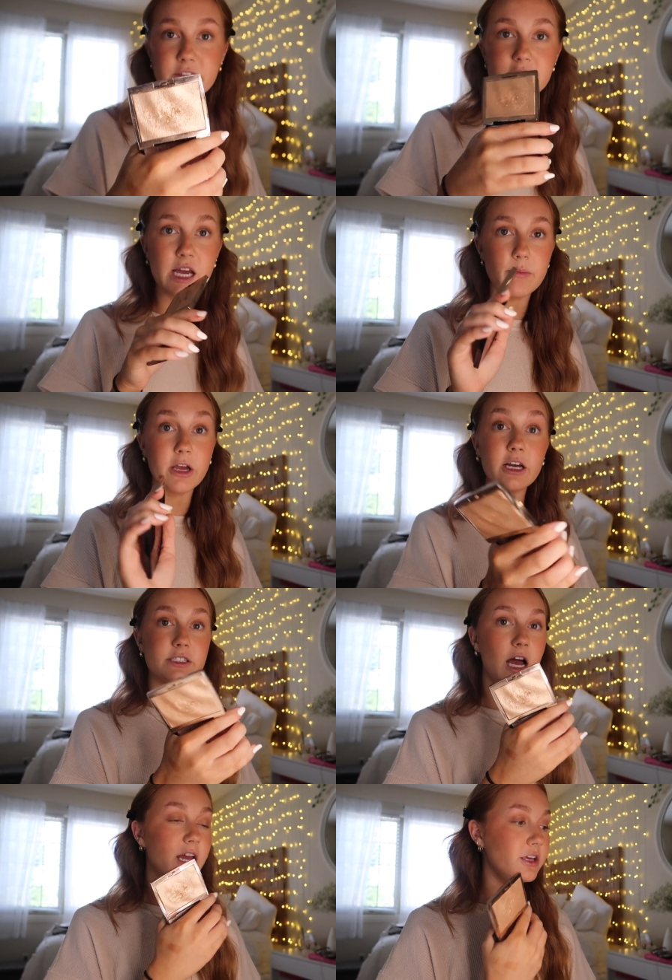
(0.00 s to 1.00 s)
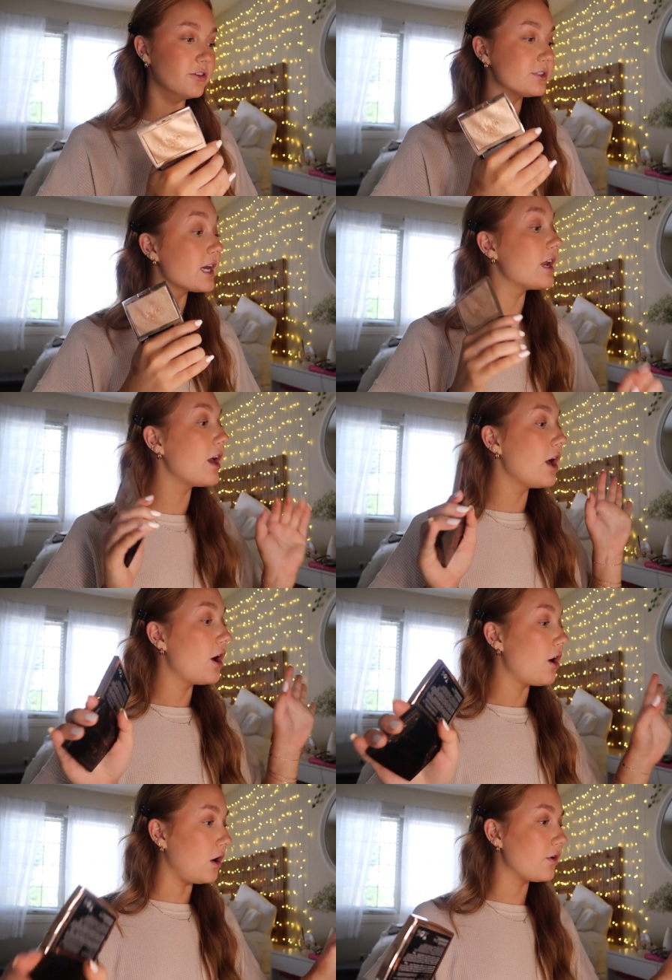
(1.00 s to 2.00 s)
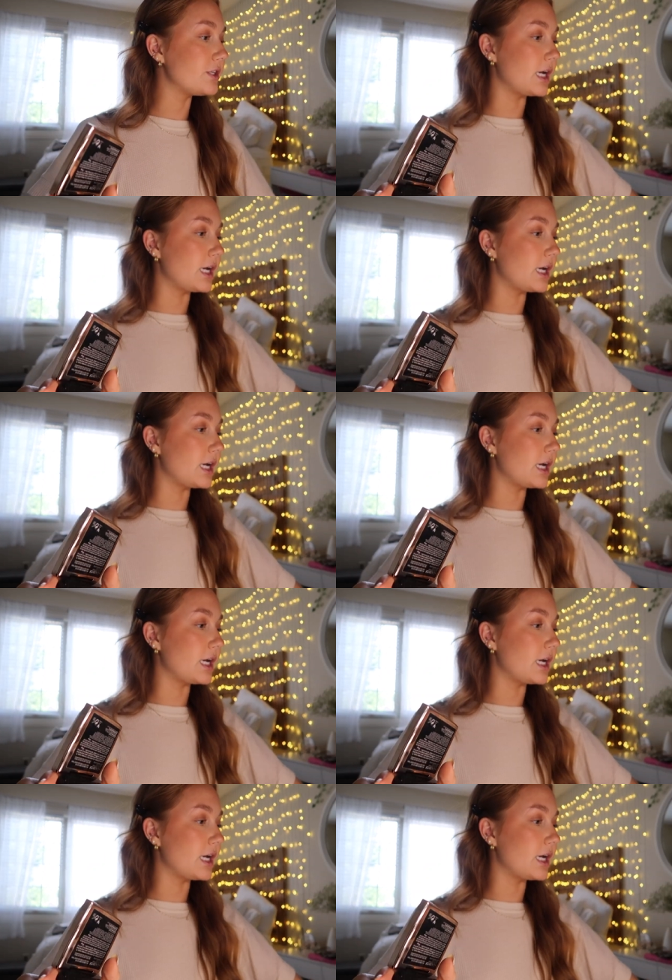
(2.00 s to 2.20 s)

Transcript: on this yet because I use it all the